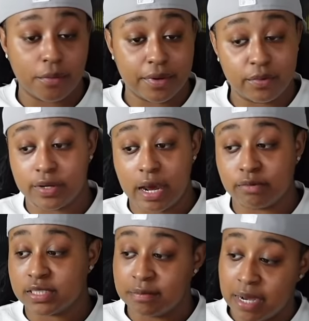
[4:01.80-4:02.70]
on me when I
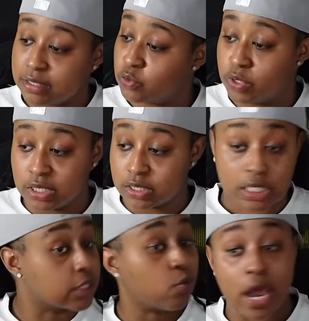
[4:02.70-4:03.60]
was in my twenties
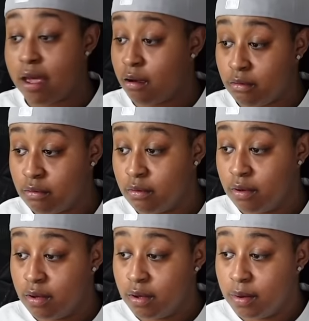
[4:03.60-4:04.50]
as well.
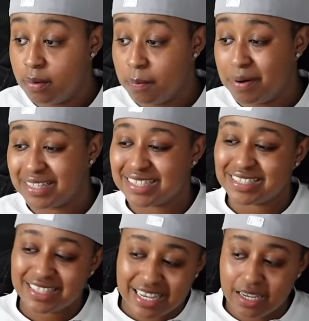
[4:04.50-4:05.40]
But
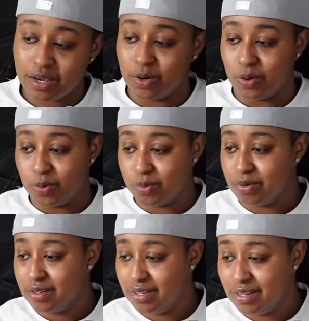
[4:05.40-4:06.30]
still,
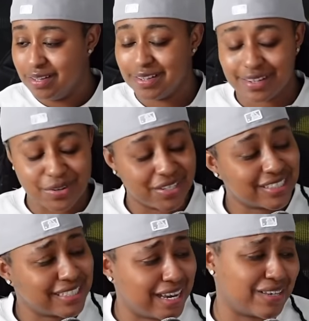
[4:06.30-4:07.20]

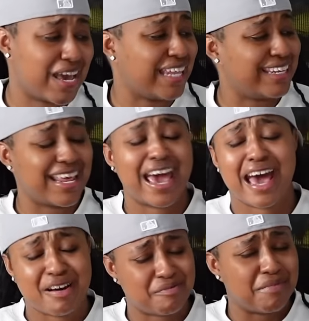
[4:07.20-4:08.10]
Chrisean, y'all didn't
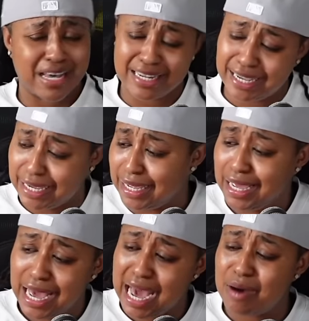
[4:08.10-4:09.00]
have money.
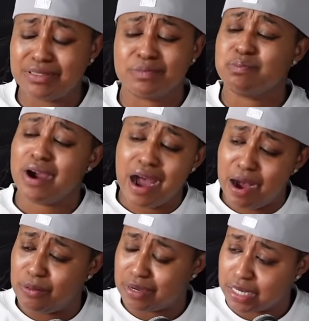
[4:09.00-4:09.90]
I was
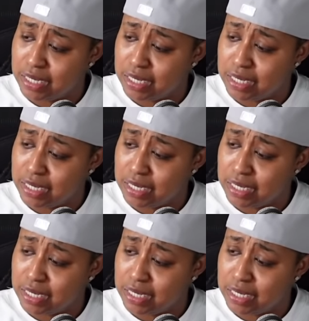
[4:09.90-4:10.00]
broke.